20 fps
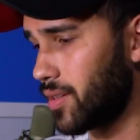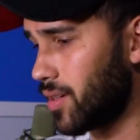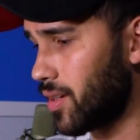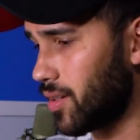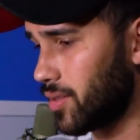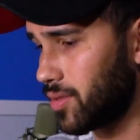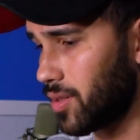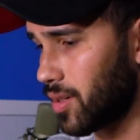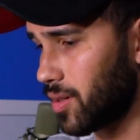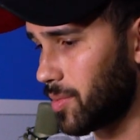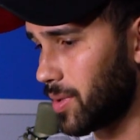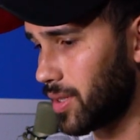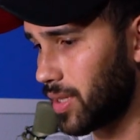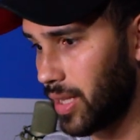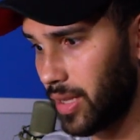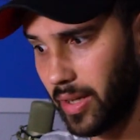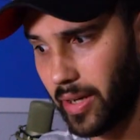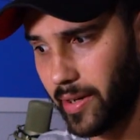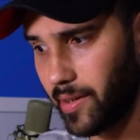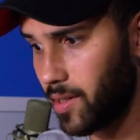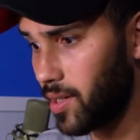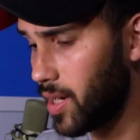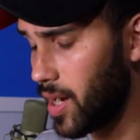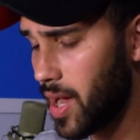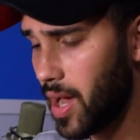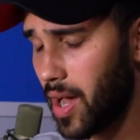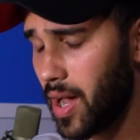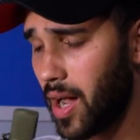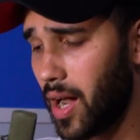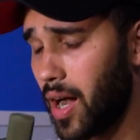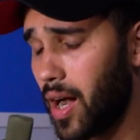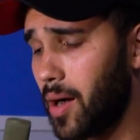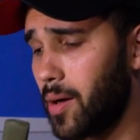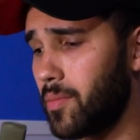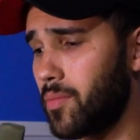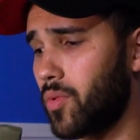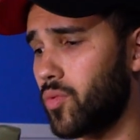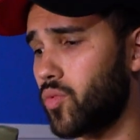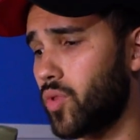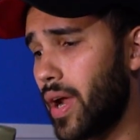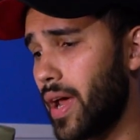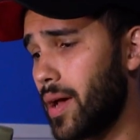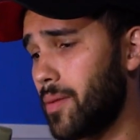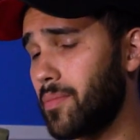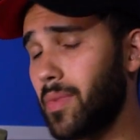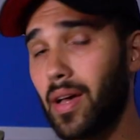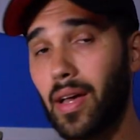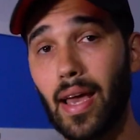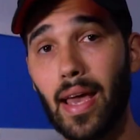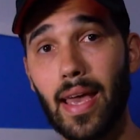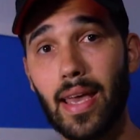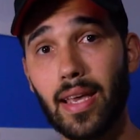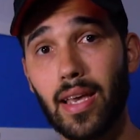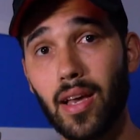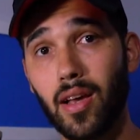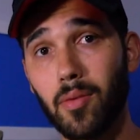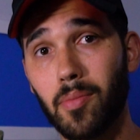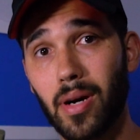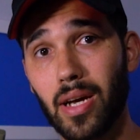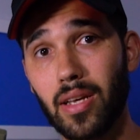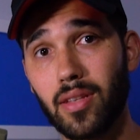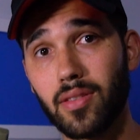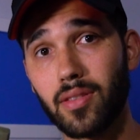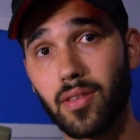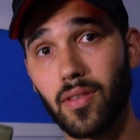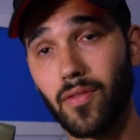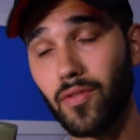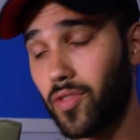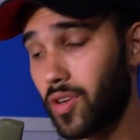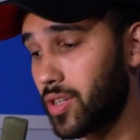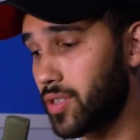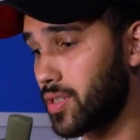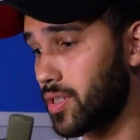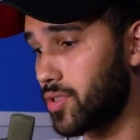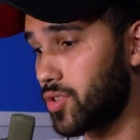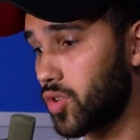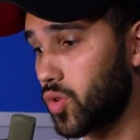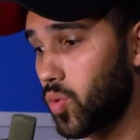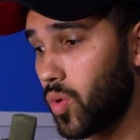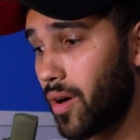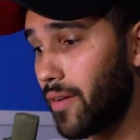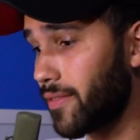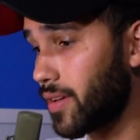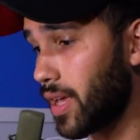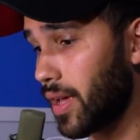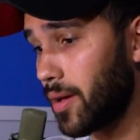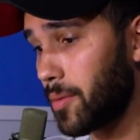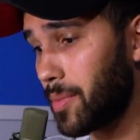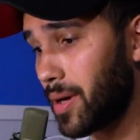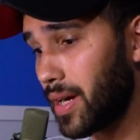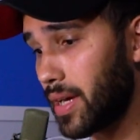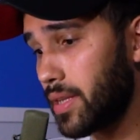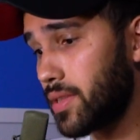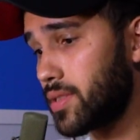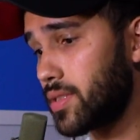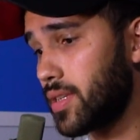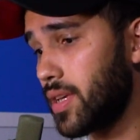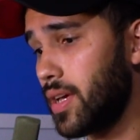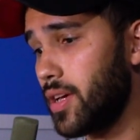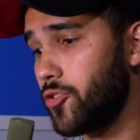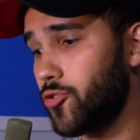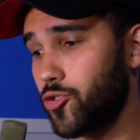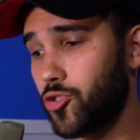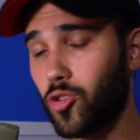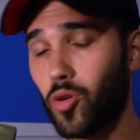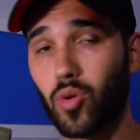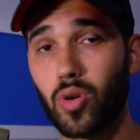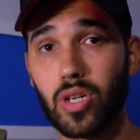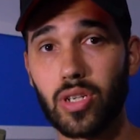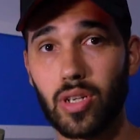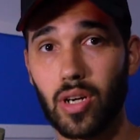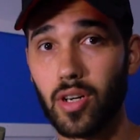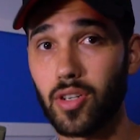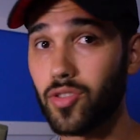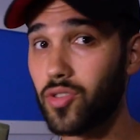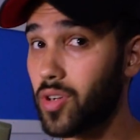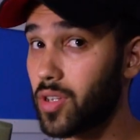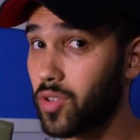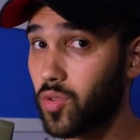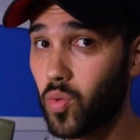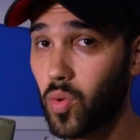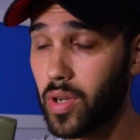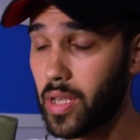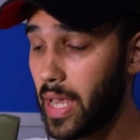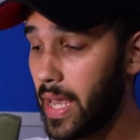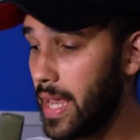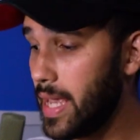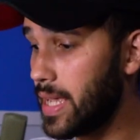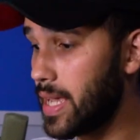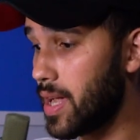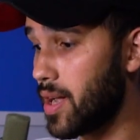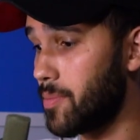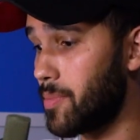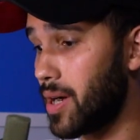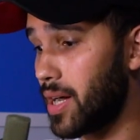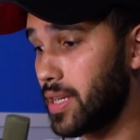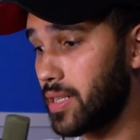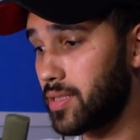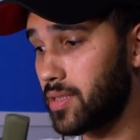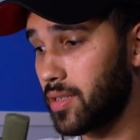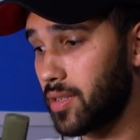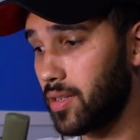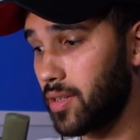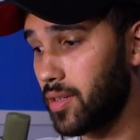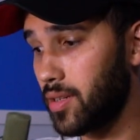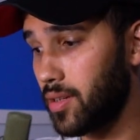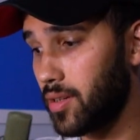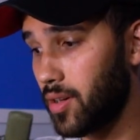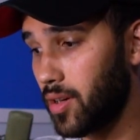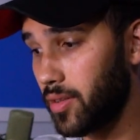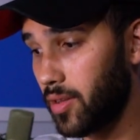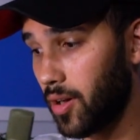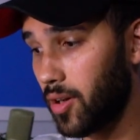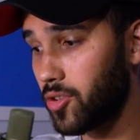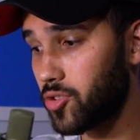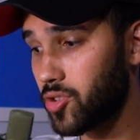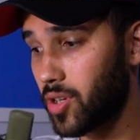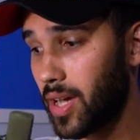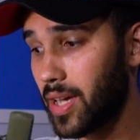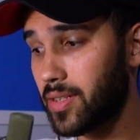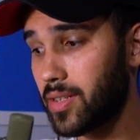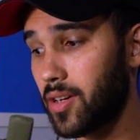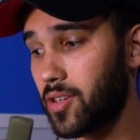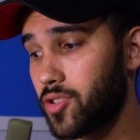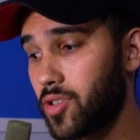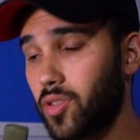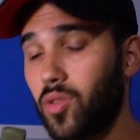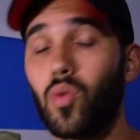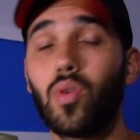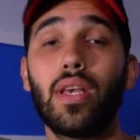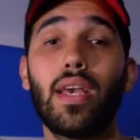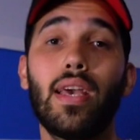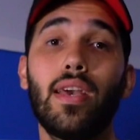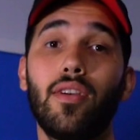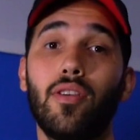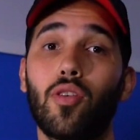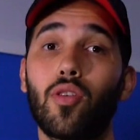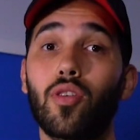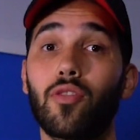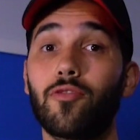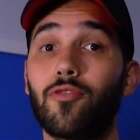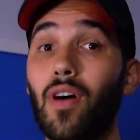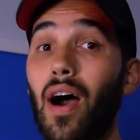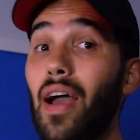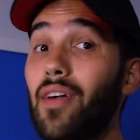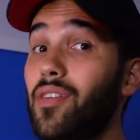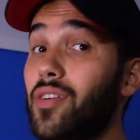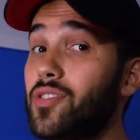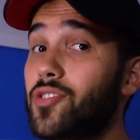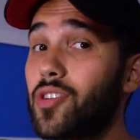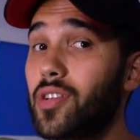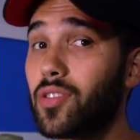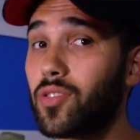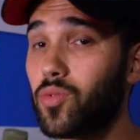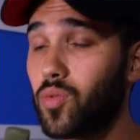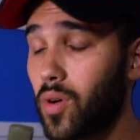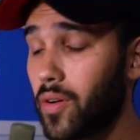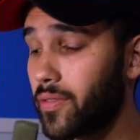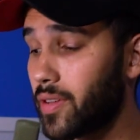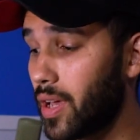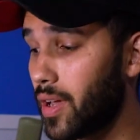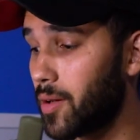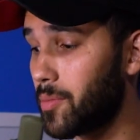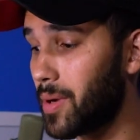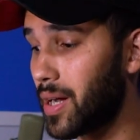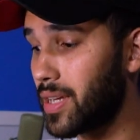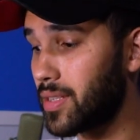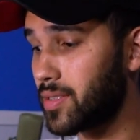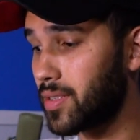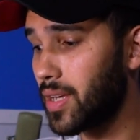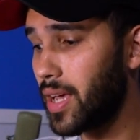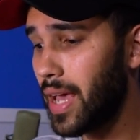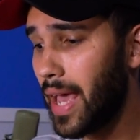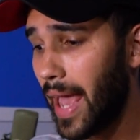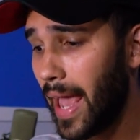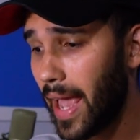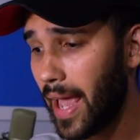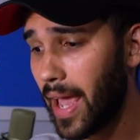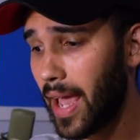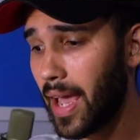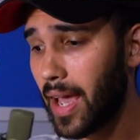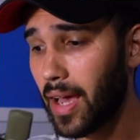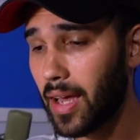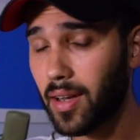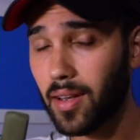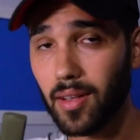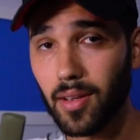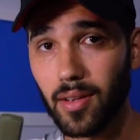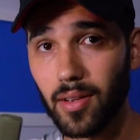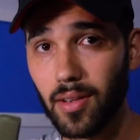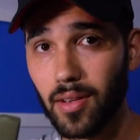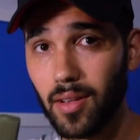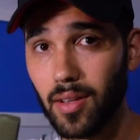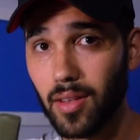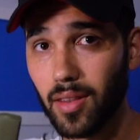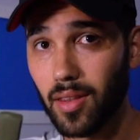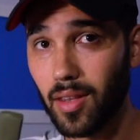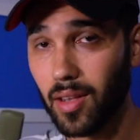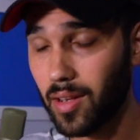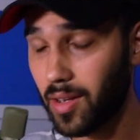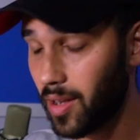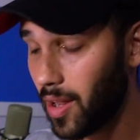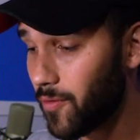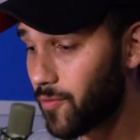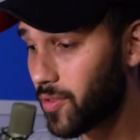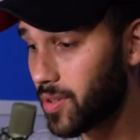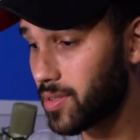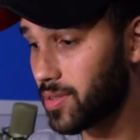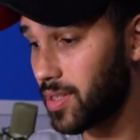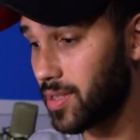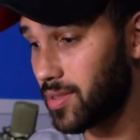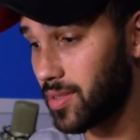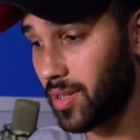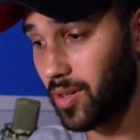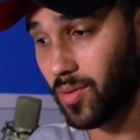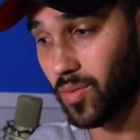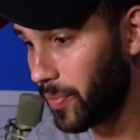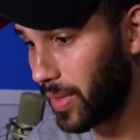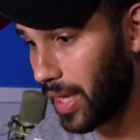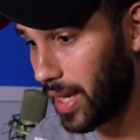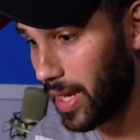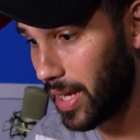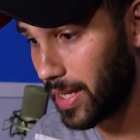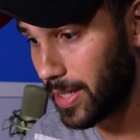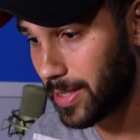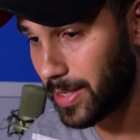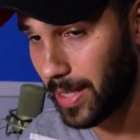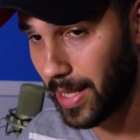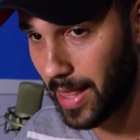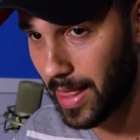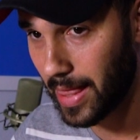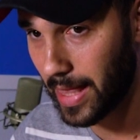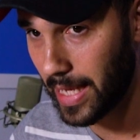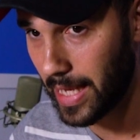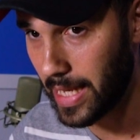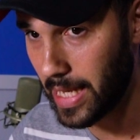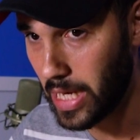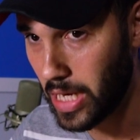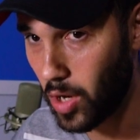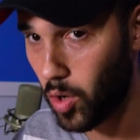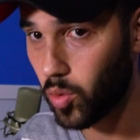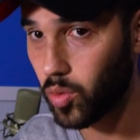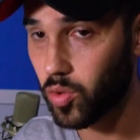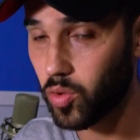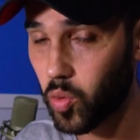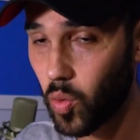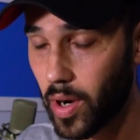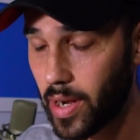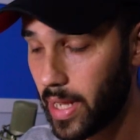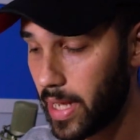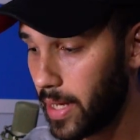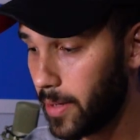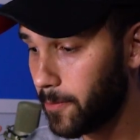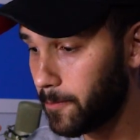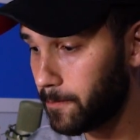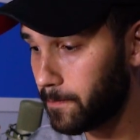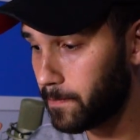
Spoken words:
I'll talk about that later. RAM, 8 gigabytes versus 12 gigabytes. Storage, 128 gigabytes. The Ultra has 128 or 512 gigabytes. And the difference this year is the Note 20